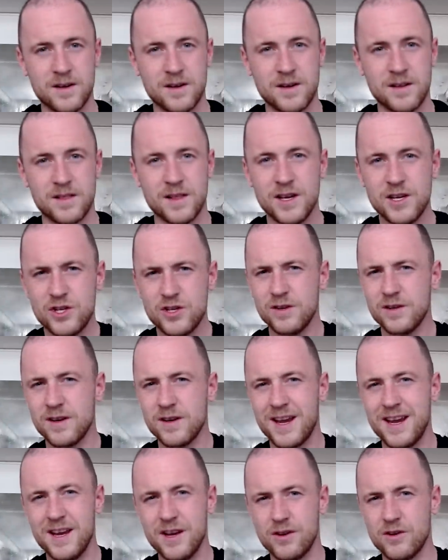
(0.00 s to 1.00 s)
They should
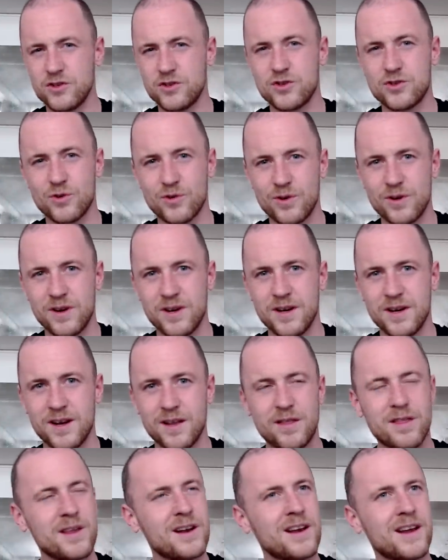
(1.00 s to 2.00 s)
hear your story and
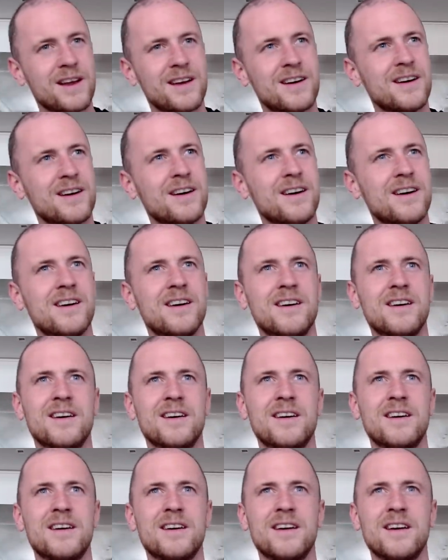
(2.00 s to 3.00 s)
think like, ah,
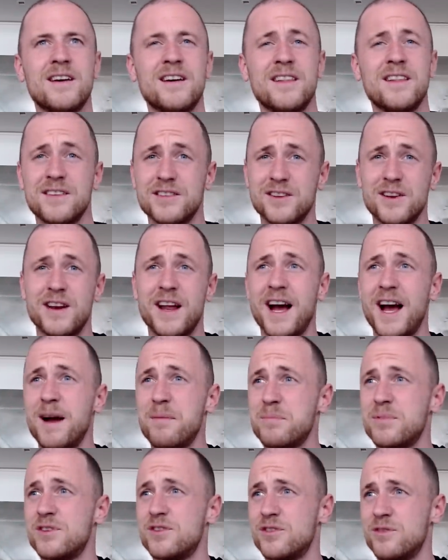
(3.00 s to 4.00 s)
this could
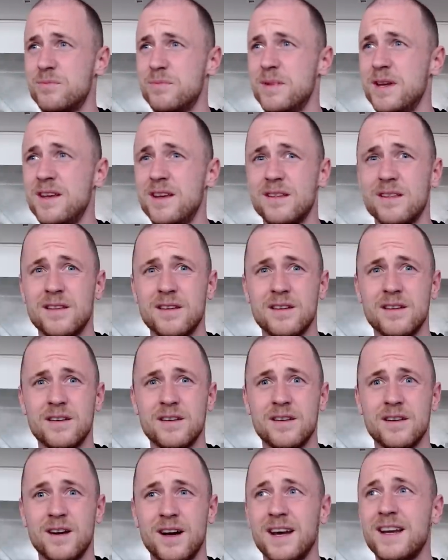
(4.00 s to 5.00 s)
happen to me.
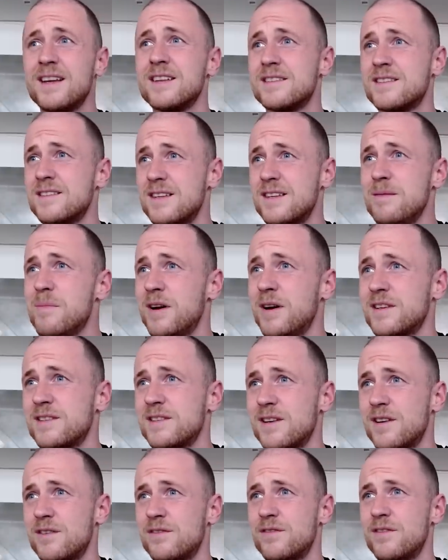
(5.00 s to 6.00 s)
I can see
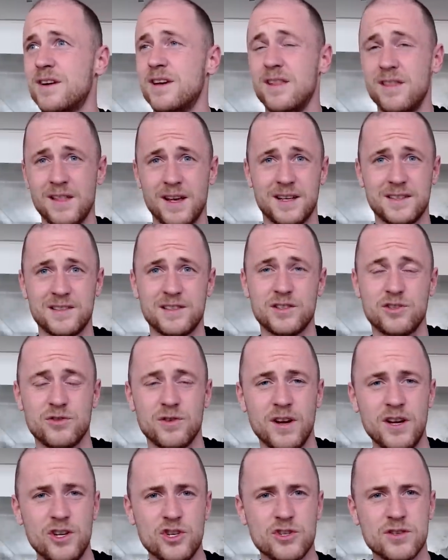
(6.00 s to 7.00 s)
myself in that
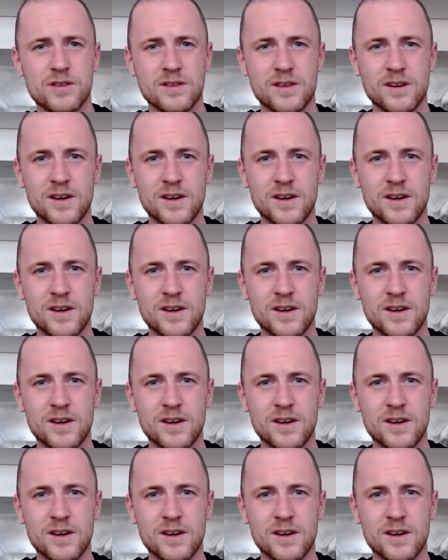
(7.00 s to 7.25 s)
situation.